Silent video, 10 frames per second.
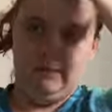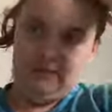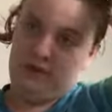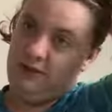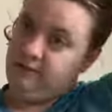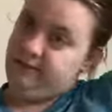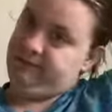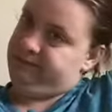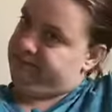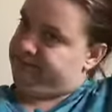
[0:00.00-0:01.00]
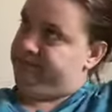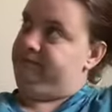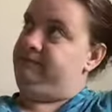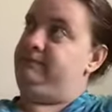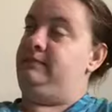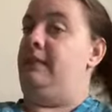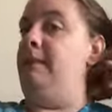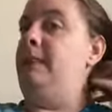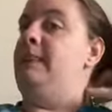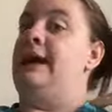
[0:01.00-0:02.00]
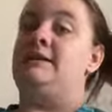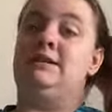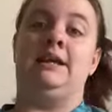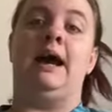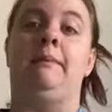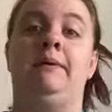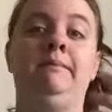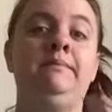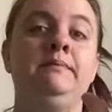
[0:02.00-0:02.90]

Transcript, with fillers: So that didn't happen.